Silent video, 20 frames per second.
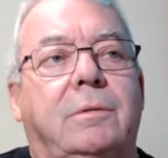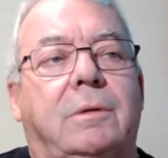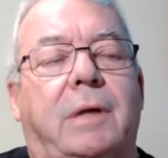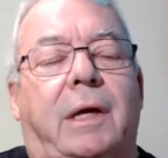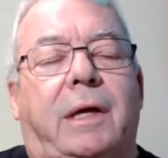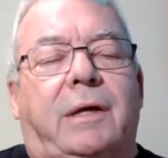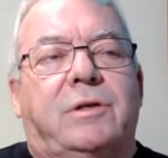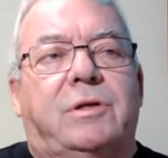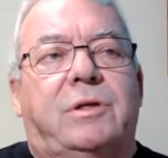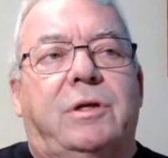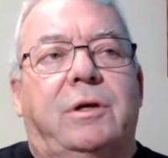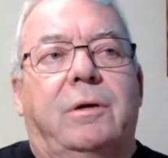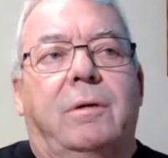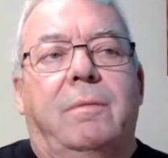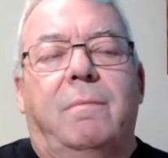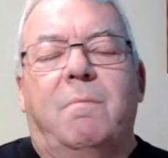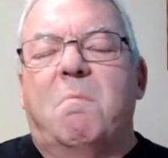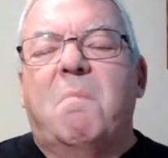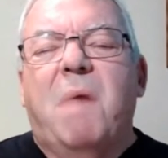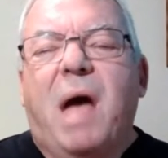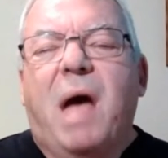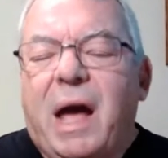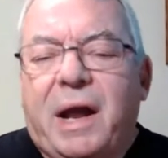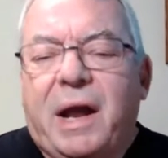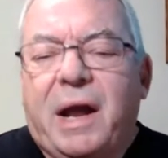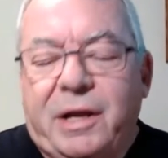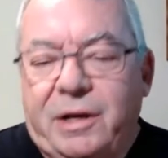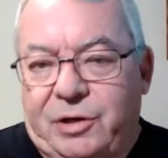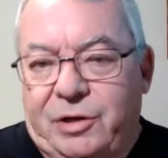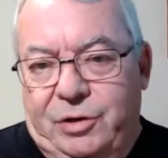as their
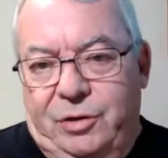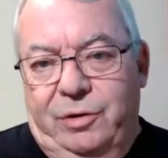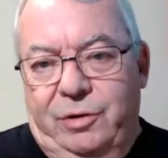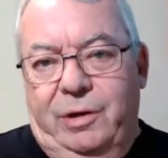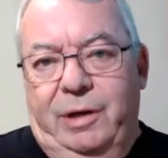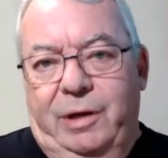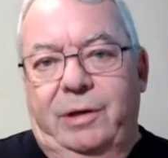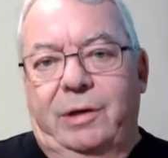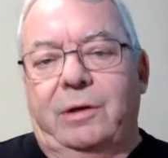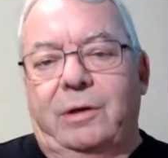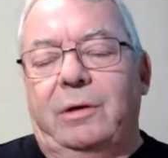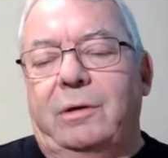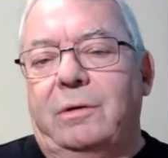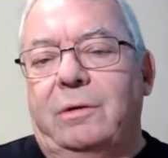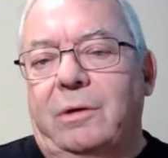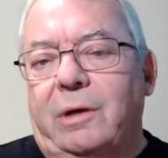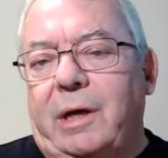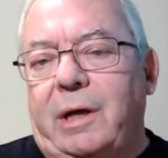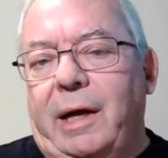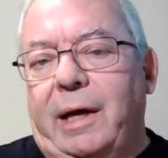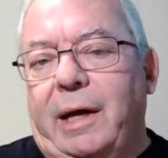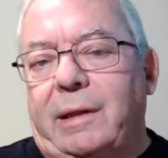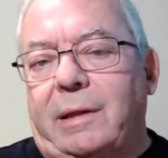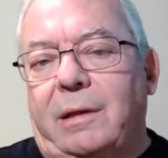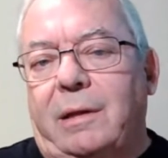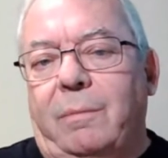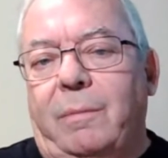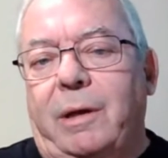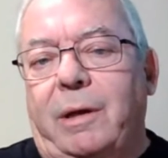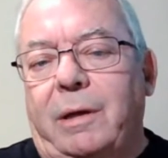manager. I didn't look at
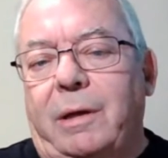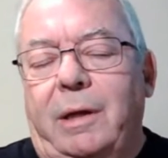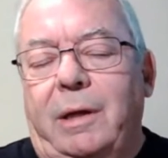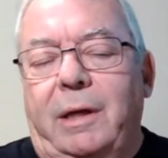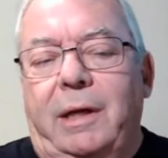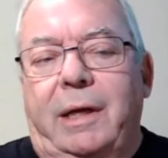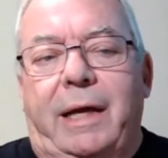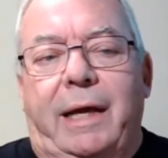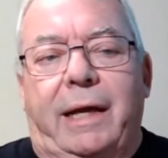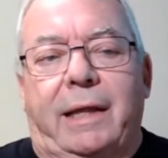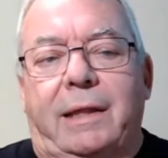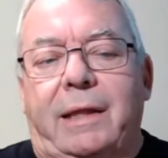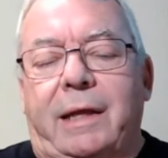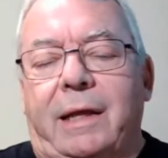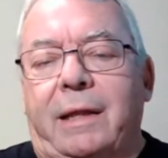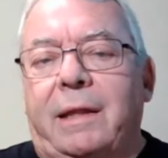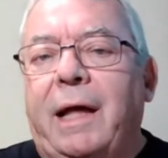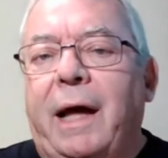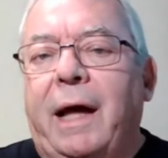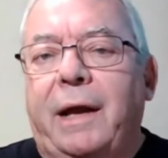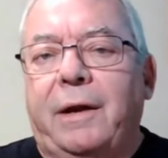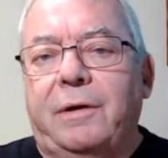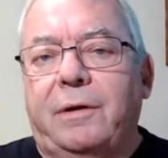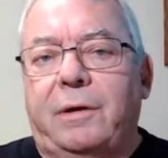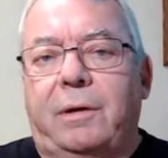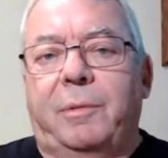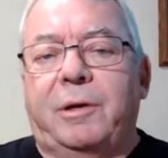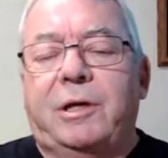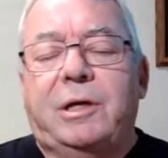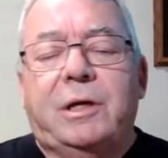them uh, in, in, that, and
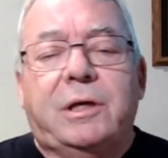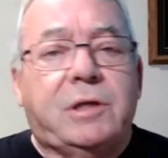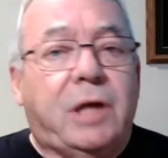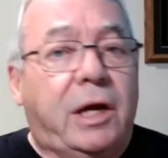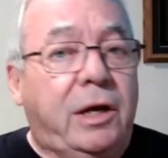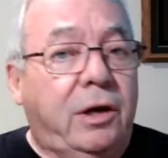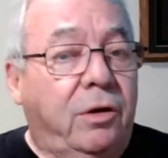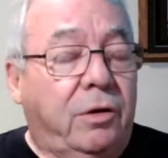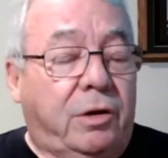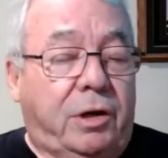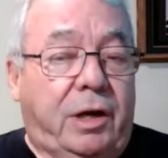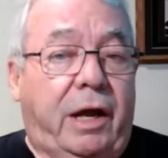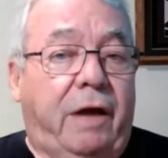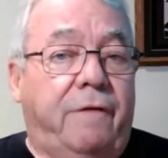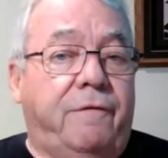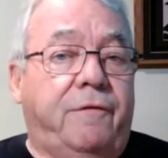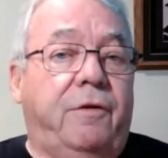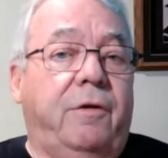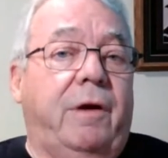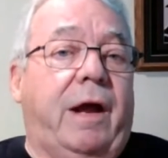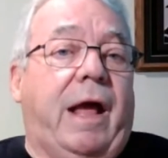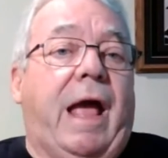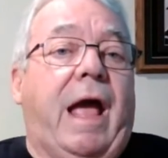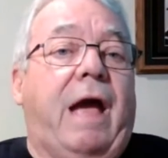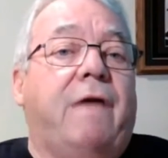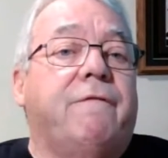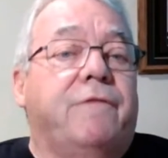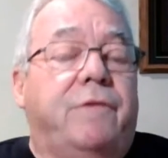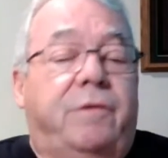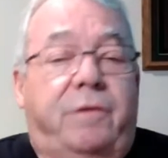because I looked after
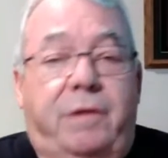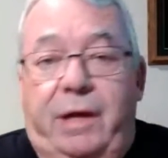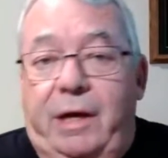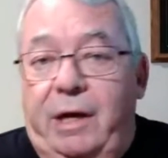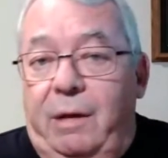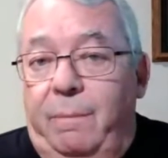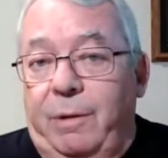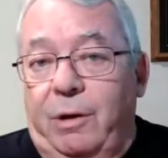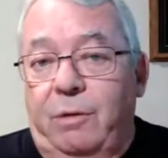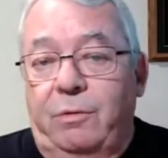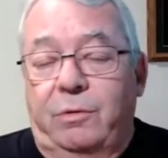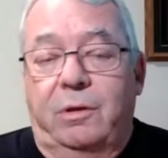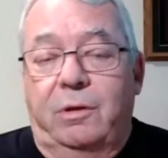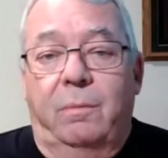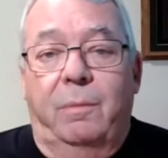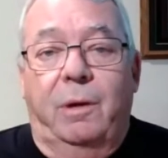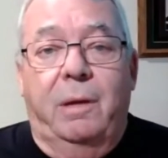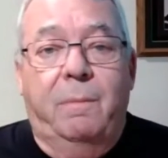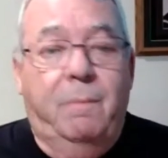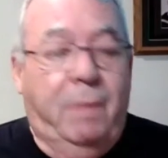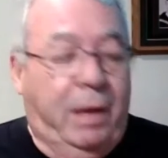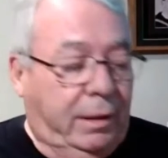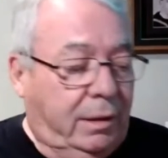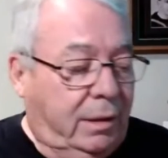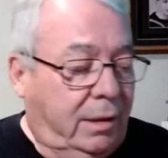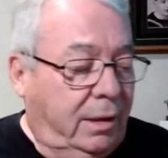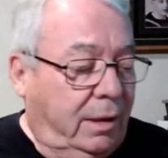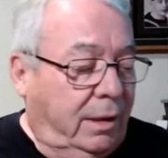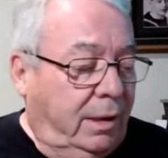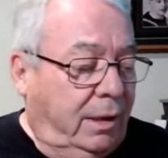everything about them, I met
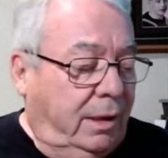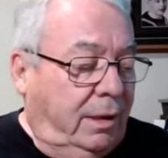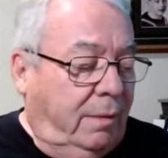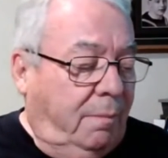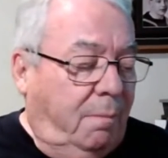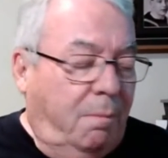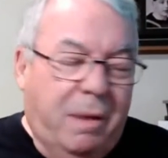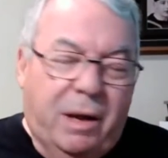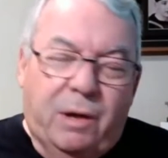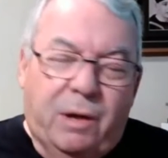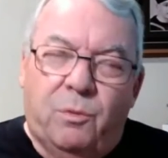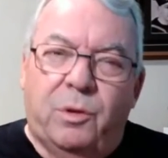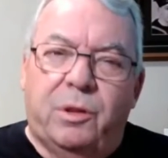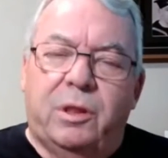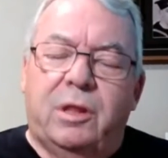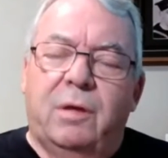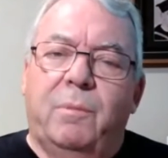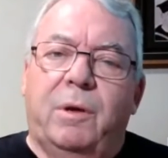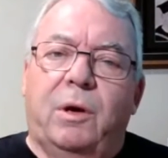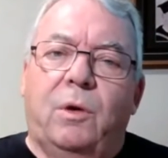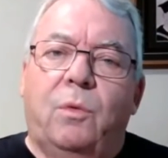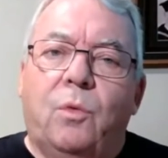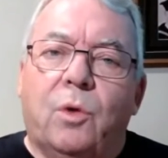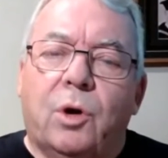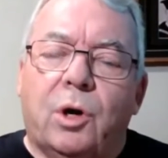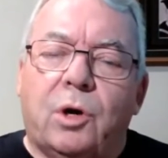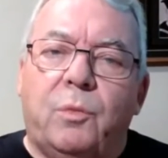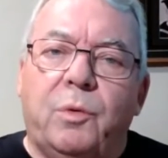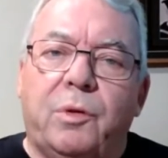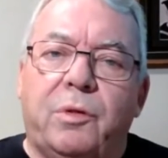met with them and
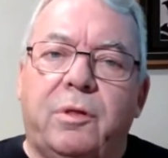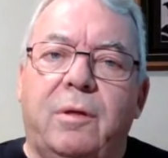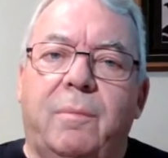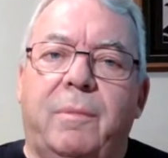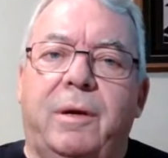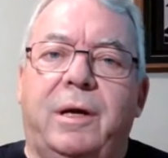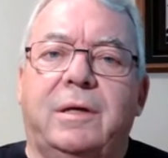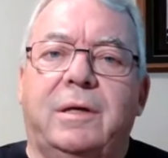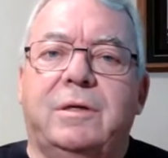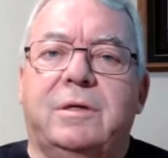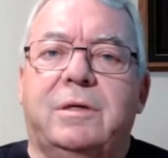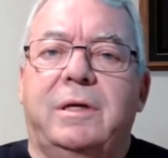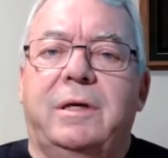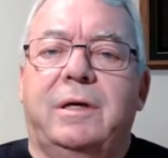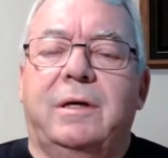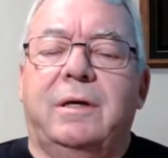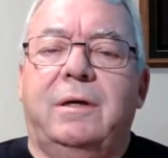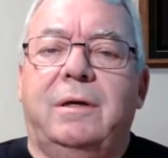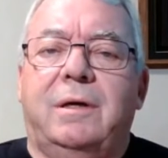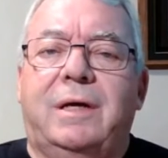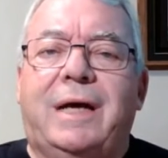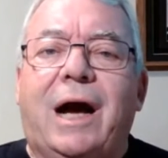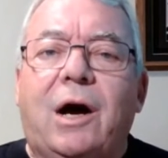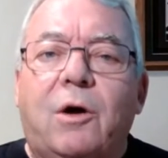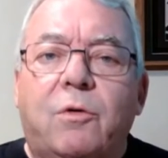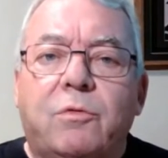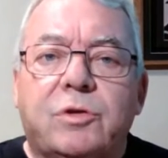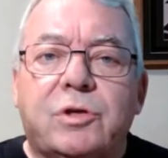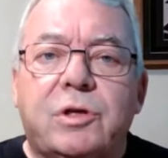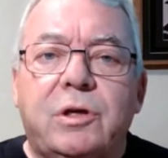worked with them as their
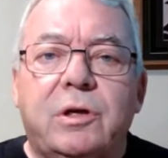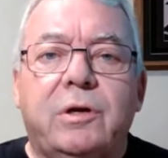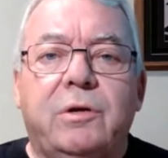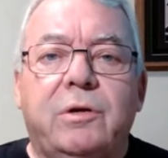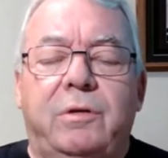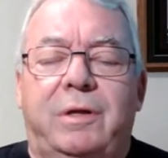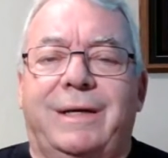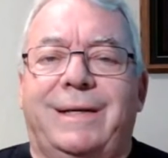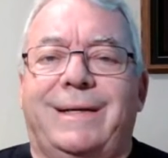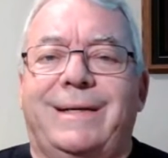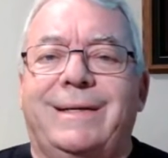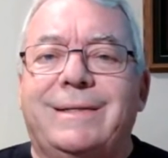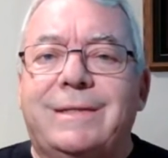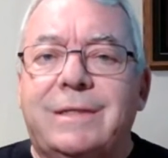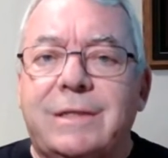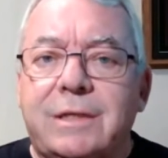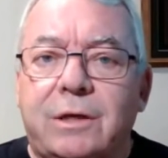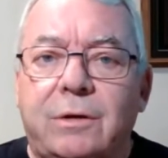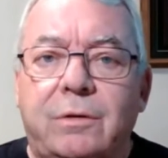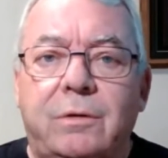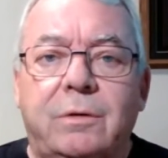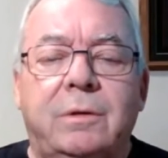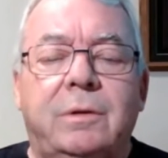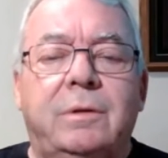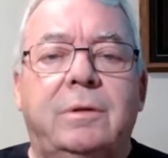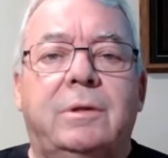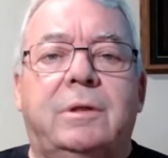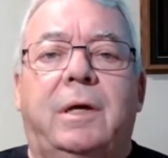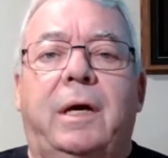counselor, their consultant.